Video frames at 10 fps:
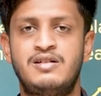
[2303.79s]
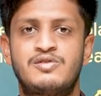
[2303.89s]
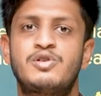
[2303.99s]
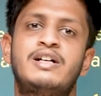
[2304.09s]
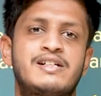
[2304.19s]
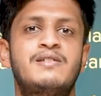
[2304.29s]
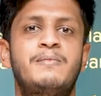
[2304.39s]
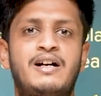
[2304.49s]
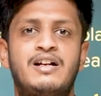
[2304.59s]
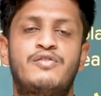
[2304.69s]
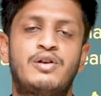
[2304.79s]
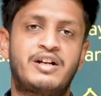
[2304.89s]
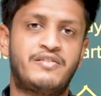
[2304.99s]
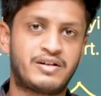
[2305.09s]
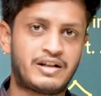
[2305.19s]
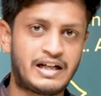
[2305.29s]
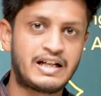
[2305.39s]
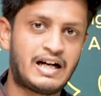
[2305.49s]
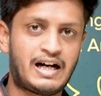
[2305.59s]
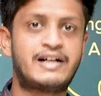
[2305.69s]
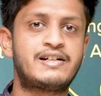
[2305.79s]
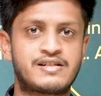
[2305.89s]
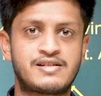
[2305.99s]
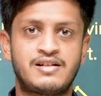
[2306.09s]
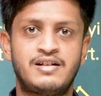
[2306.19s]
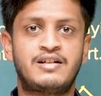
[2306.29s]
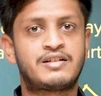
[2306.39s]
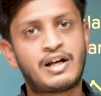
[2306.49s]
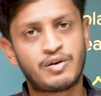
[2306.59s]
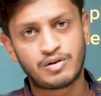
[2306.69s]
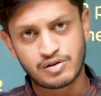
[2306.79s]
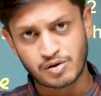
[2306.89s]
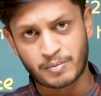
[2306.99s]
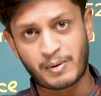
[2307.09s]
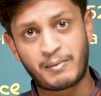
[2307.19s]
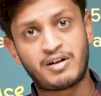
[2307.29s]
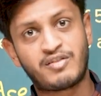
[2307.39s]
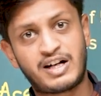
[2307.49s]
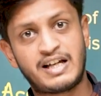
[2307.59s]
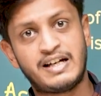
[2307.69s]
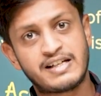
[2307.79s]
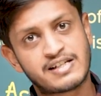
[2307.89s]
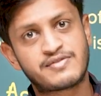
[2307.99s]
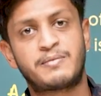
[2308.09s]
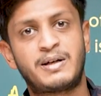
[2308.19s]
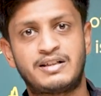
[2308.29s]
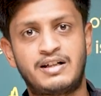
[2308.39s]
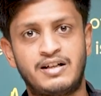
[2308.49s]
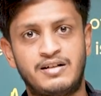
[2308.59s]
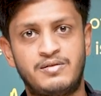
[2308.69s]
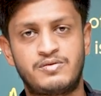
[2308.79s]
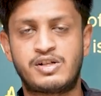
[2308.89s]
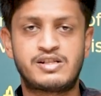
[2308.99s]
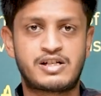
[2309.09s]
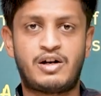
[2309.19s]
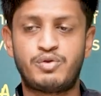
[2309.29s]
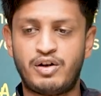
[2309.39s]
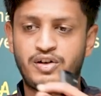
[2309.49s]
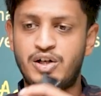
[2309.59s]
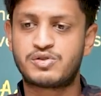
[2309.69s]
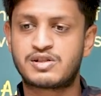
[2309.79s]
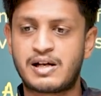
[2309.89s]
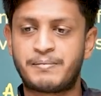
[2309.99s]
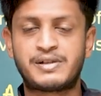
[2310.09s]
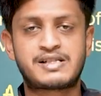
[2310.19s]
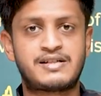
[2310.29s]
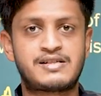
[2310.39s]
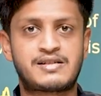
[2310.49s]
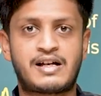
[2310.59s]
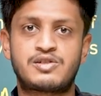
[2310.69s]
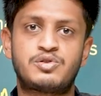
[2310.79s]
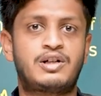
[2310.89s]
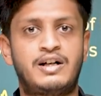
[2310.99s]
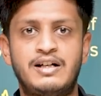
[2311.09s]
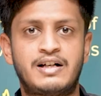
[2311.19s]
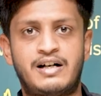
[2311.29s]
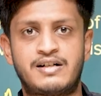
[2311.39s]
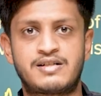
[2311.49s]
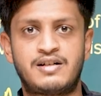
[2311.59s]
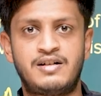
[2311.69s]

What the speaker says: So it doesn't matter if you are getting hearts, then also probability of getting an ace is 1 by 13. Since now you have reduced the sample size to 13 cards.